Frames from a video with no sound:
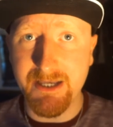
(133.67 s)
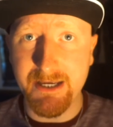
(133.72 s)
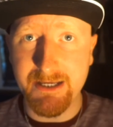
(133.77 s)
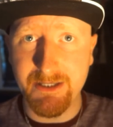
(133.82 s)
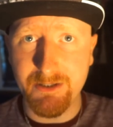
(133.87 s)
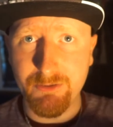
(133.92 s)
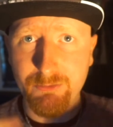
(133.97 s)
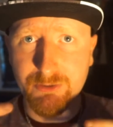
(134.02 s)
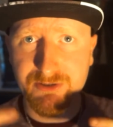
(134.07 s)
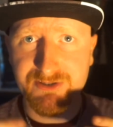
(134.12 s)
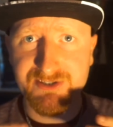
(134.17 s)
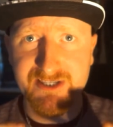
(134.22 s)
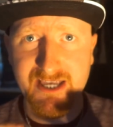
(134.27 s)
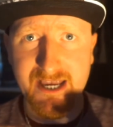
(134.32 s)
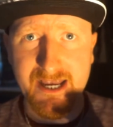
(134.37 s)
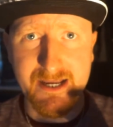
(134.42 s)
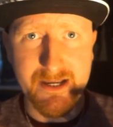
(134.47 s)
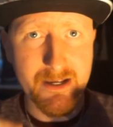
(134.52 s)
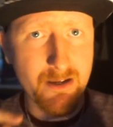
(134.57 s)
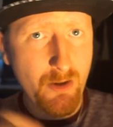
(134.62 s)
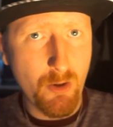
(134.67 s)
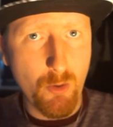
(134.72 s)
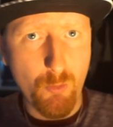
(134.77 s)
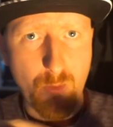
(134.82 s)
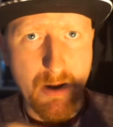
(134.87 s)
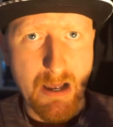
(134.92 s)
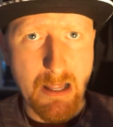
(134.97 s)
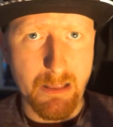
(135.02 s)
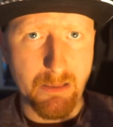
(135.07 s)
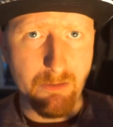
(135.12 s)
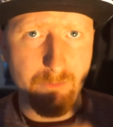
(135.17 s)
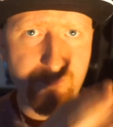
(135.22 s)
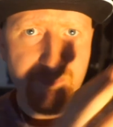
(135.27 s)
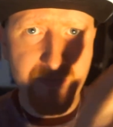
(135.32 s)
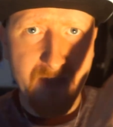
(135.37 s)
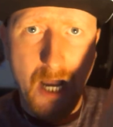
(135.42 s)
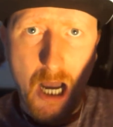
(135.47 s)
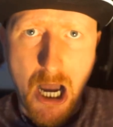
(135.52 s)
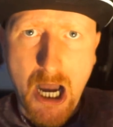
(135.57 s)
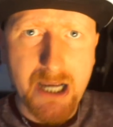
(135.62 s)
Like, you could say, well,
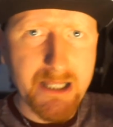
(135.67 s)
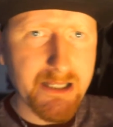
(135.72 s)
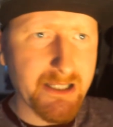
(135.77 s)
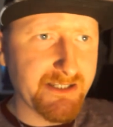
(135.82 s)
I